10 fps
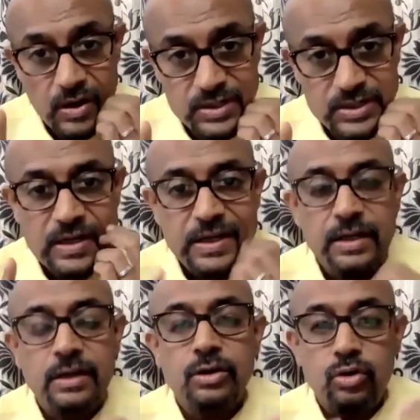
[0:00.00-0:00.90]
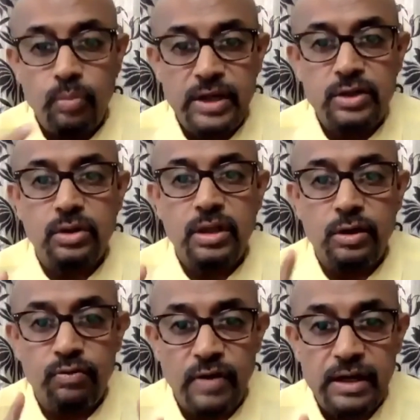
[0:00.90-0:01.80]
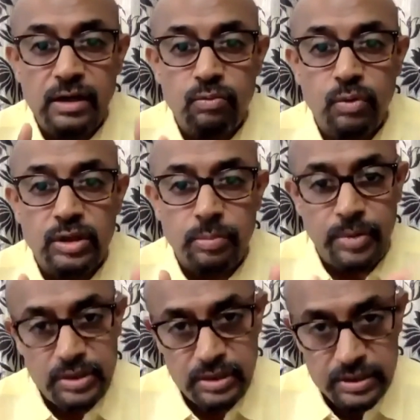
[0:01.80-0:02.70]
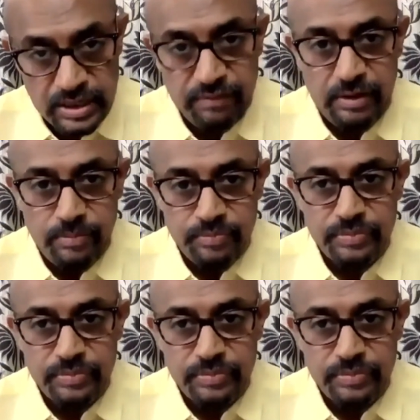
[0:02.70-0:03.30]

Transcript: urgently to make sure that you find out what the patient is having.